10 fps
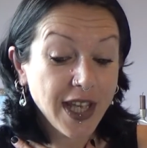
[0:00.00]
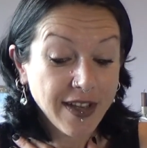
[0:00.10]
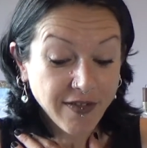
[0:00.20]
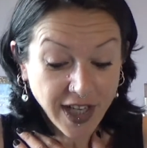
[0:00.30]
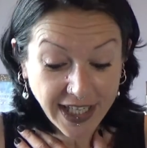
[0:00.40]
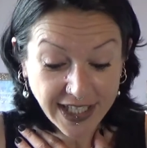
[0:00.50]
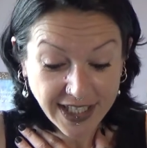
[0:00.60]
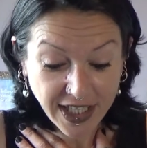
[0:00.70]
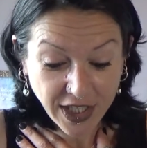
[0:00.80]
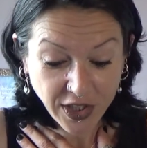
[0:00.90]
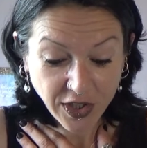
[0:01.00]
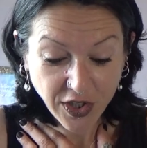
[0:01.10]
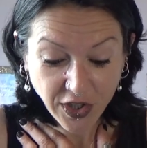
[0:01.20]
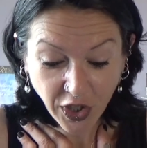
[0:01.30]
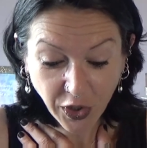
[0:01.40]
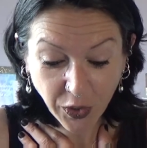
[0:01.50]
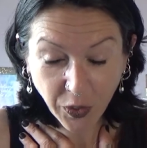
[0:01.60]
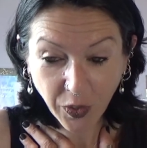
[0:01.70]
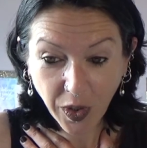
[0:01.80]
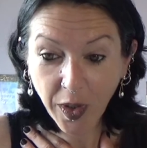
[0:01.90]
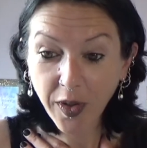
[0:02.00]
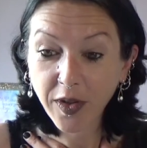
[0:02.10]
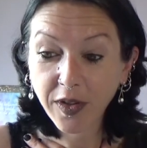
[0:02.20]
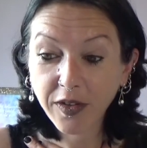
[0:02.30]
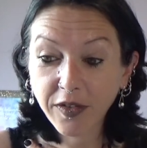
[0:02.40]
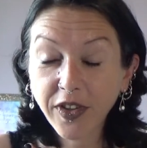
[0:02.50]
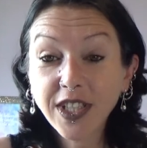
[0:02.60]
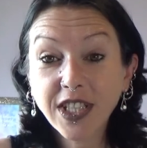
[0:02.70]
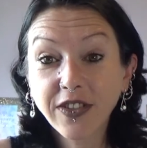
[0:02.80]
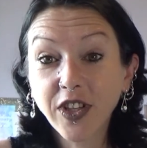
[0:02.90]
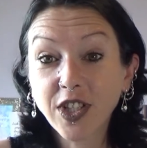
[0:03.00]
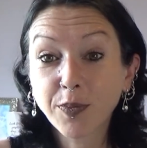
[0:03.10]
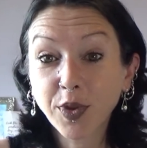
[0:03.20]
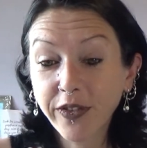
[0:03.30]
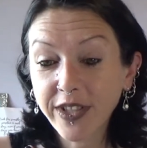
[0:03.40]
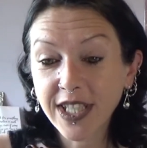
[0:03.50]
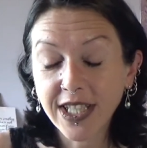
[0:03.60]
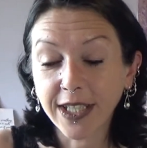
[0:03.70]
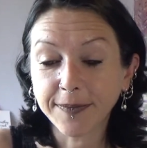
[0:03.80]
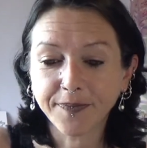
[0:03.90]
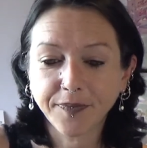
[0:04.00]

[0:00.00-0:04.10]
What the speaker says: remember. Right, so first things first, previous knitting.